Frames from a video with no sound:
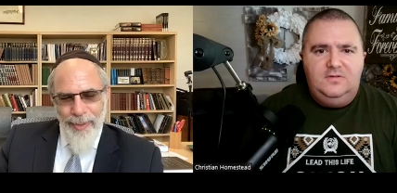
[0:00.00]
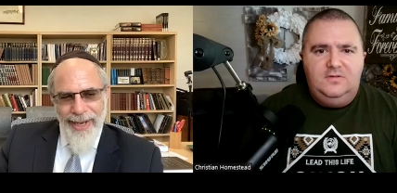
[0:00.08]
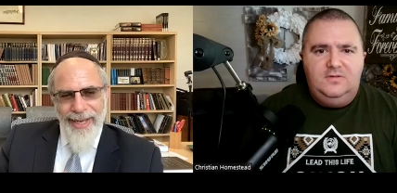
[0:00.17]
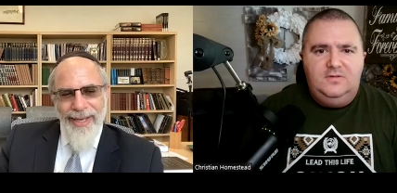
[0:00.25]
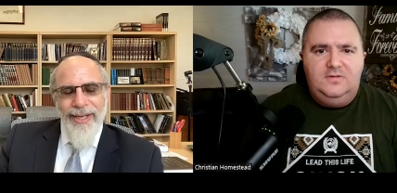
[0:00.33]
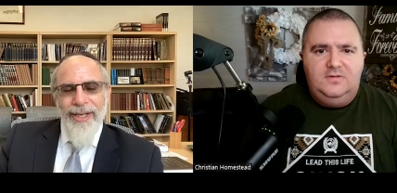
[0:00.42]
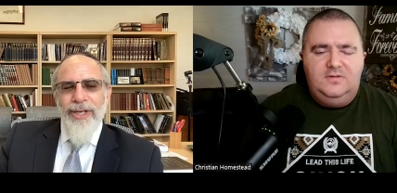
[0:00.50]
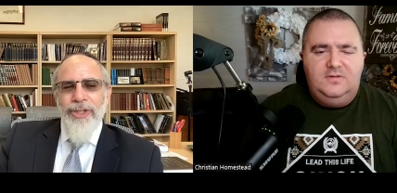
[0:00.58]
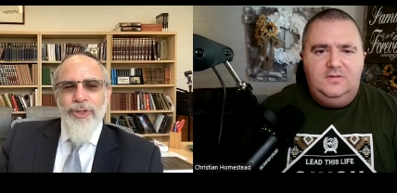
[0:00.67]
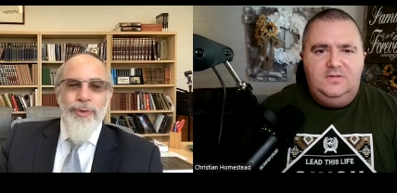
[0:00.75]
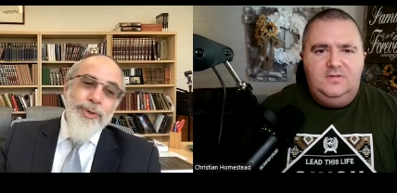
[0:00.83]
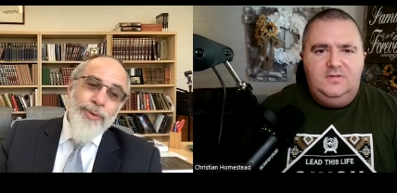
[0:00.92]
Speaker 1: way.
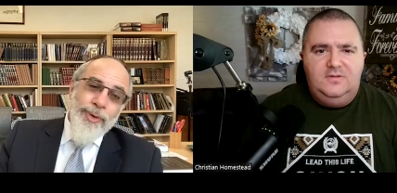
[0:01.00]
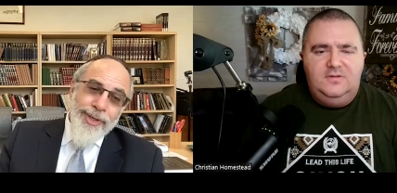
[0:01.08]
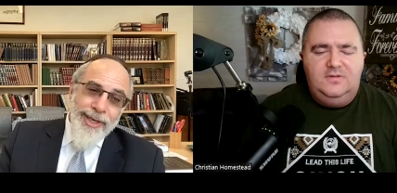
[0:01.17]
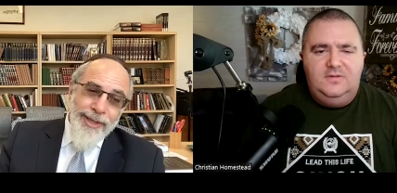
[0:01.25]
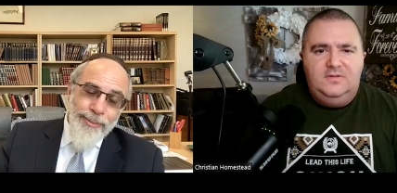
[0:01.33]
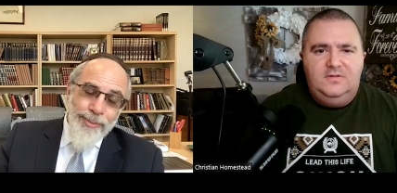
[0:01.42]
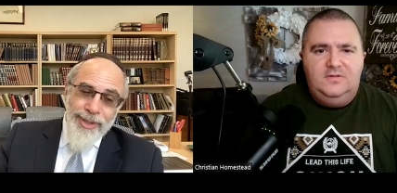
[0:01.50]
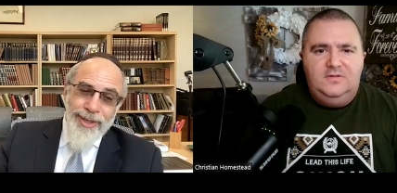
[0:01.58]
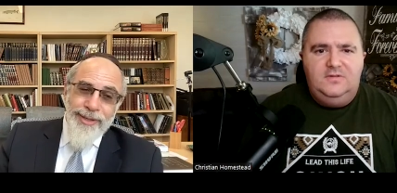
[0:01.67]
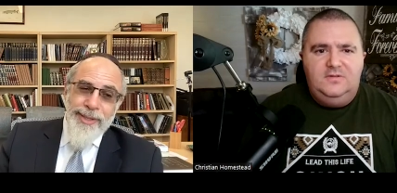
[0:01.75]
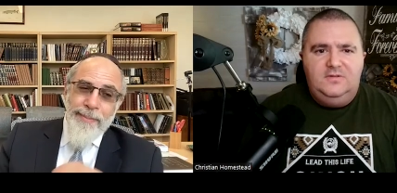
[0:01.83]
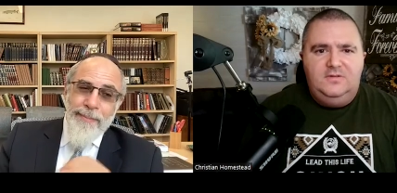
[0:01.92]
So he wrote another book
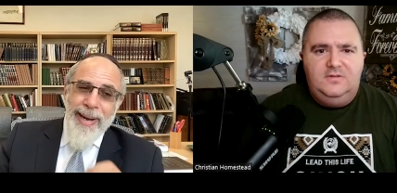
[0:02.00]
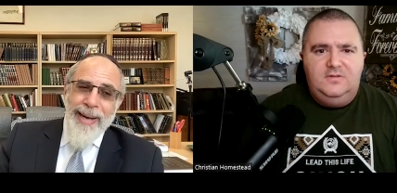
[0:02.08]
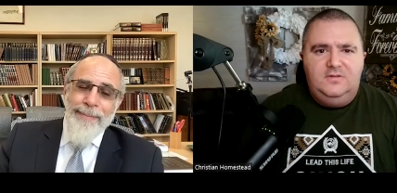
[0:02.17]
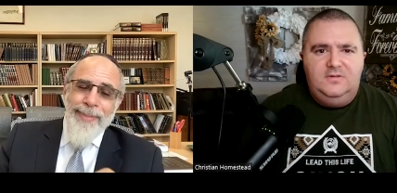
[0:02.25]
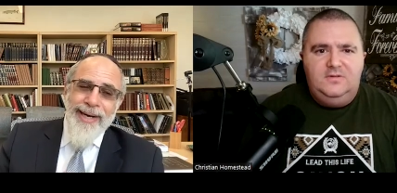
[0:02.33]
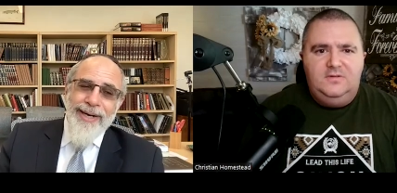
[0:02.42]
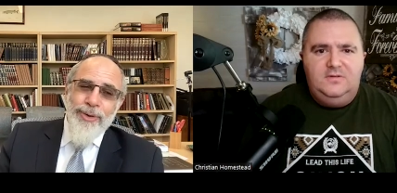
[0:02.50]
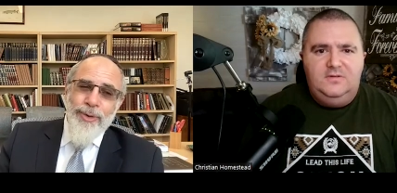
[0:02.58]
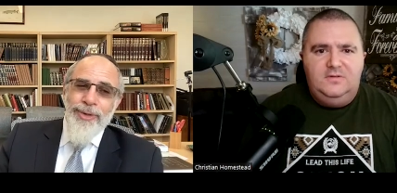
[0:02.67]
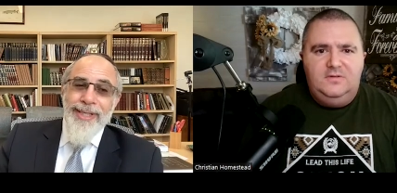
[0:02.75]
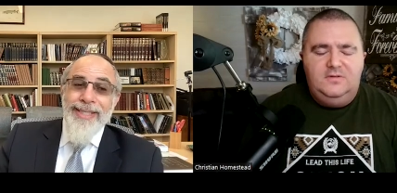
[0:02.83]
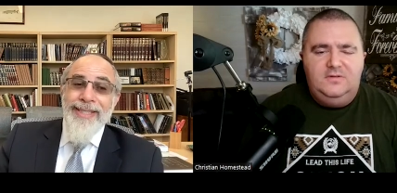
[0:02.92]
called the Mappa
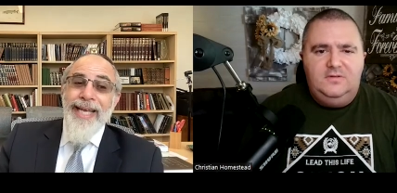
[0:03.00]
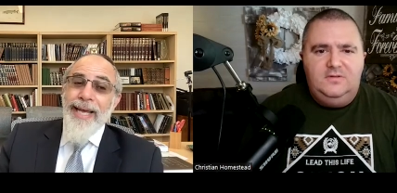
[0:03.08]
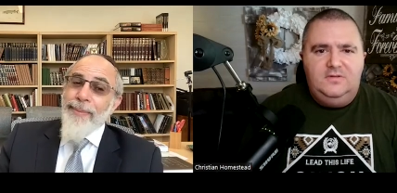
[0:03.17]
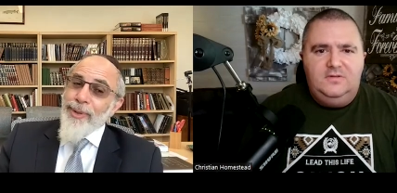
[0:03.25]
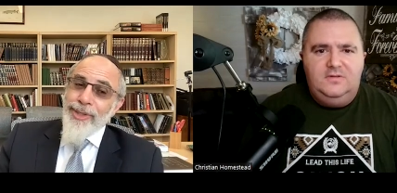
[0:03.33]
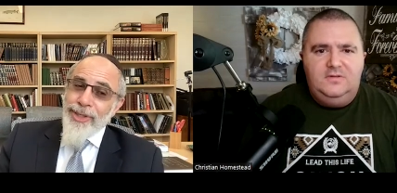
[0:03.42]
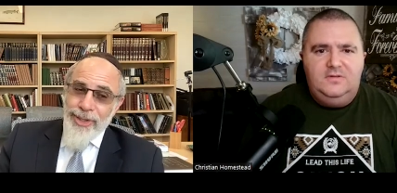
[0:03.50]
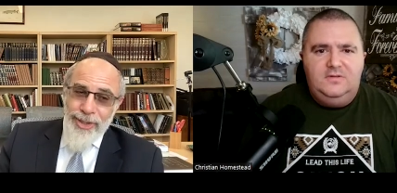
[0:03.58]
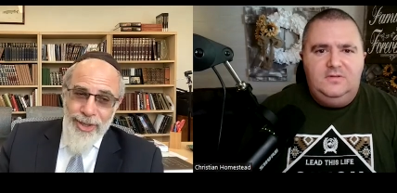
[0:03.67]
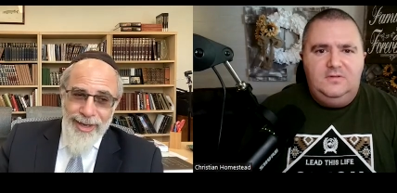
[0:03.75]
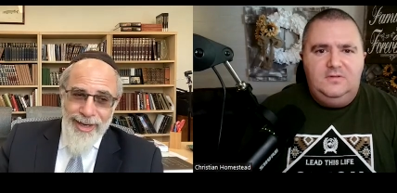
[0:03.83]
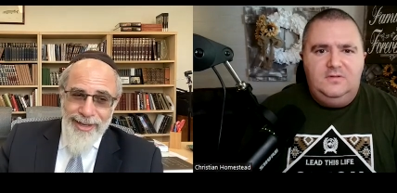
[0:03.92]
or the
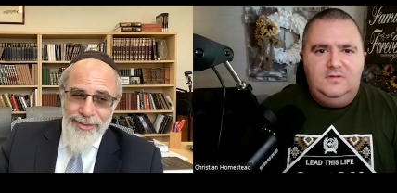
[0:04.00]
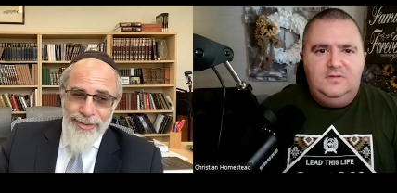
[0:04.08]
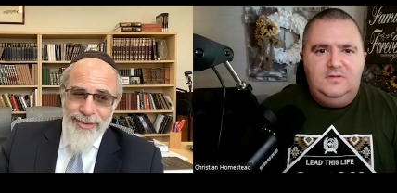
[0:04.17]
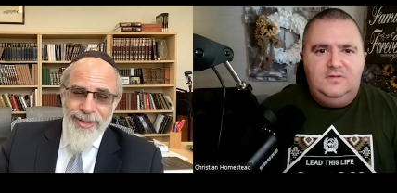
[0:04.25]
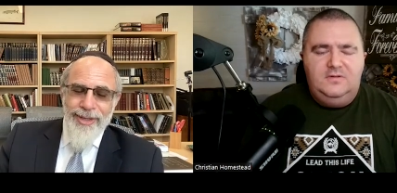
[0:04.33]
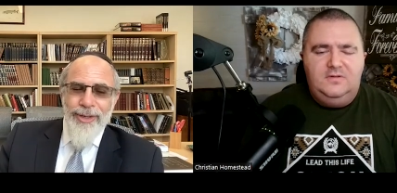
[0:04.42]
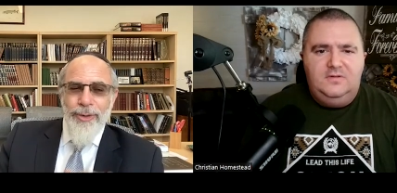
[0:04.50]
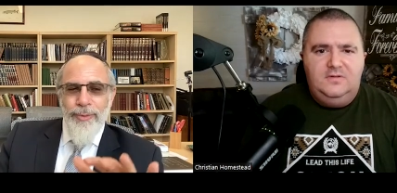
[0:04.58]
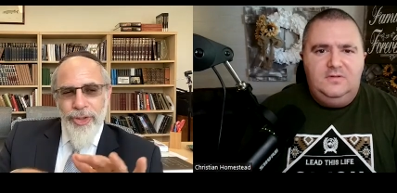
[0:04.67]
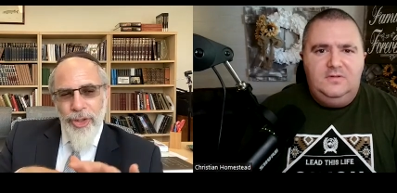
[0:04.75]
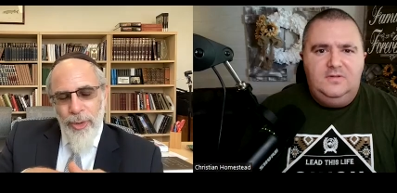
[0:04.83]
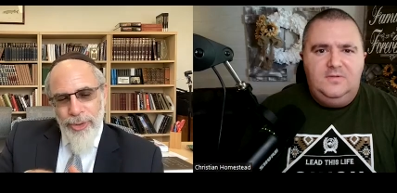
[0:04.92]
Tablecloth,
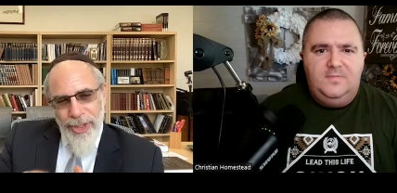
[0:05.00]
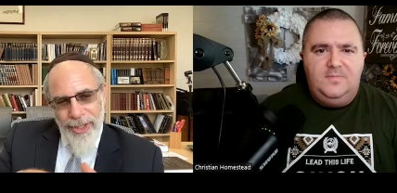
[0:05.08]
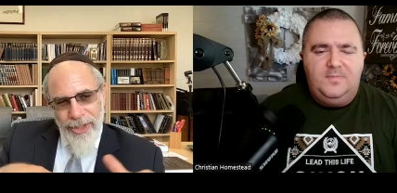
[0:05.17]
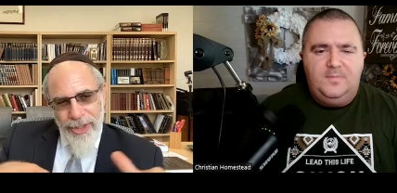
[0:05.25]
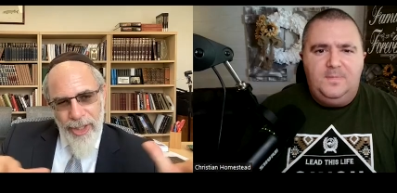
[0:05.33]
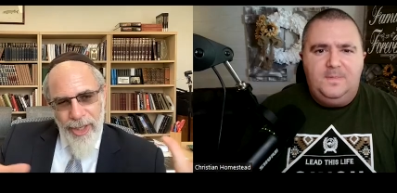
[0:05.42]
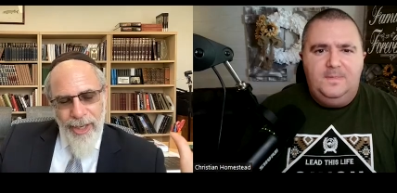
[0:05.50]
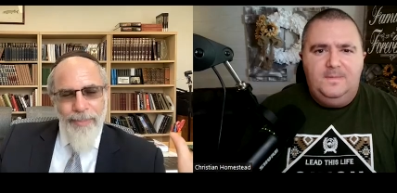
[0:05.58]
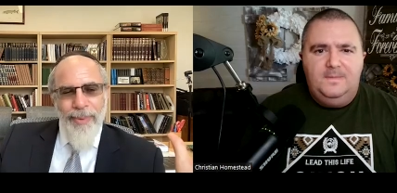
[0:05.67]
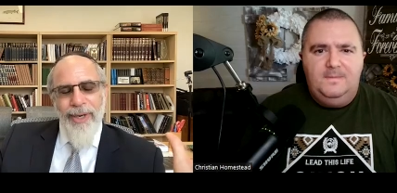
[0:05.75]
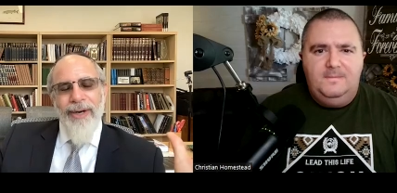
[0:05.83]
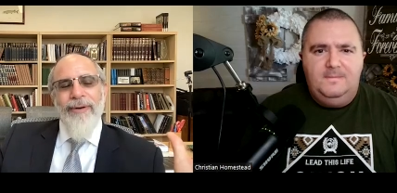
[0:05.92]
which goes on top
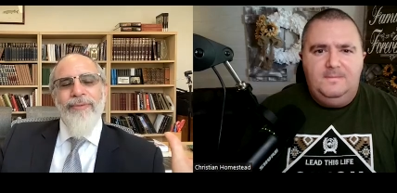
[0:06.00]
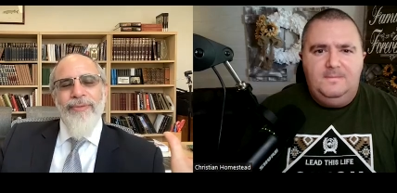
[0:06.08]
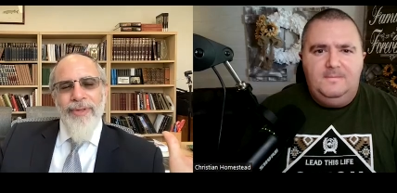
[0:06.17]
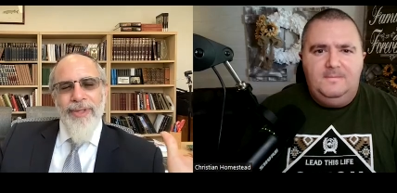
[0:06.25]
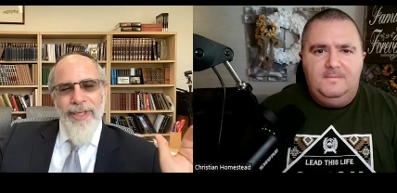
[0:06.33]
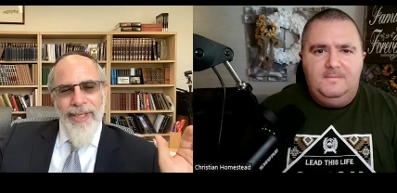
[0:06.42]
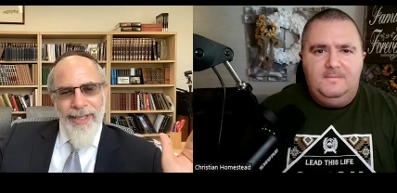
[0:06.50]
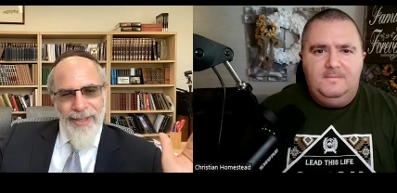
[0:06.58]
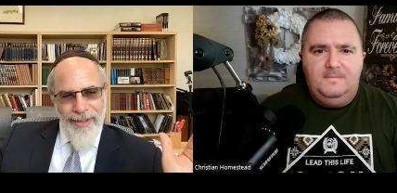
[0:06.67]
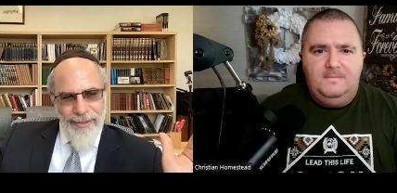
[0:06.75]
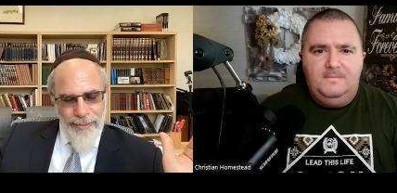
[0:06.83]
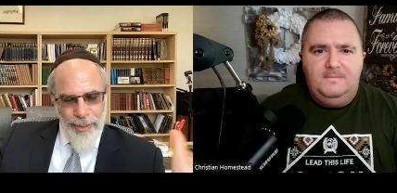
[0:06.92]
of the
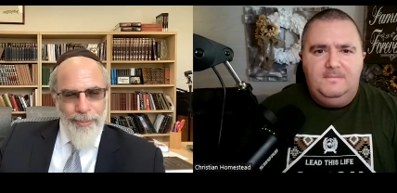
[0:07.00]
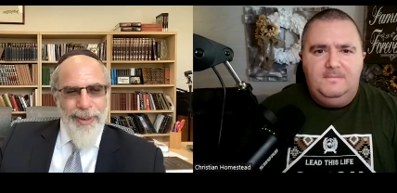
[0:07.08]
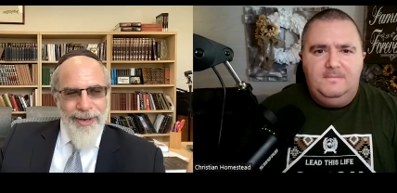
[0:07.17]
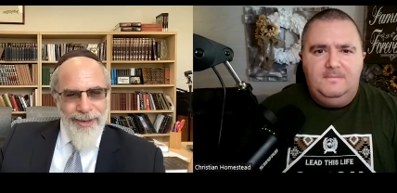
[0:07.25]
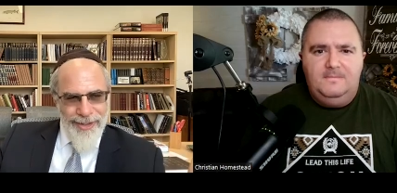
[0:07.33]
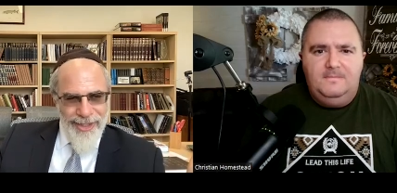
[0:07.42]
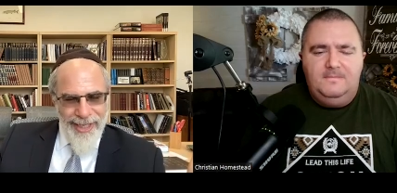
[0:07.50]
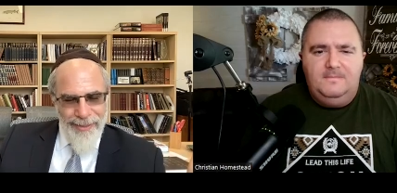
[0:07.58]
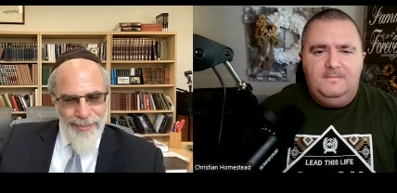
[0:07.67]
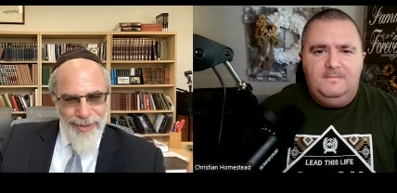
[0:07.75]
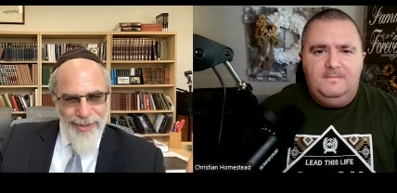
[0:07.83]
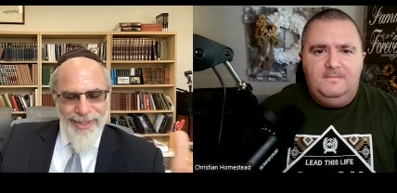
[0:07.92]
prepared
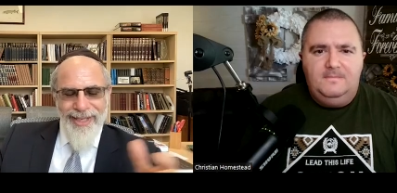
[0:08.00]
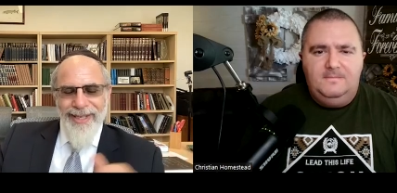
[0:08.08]
table.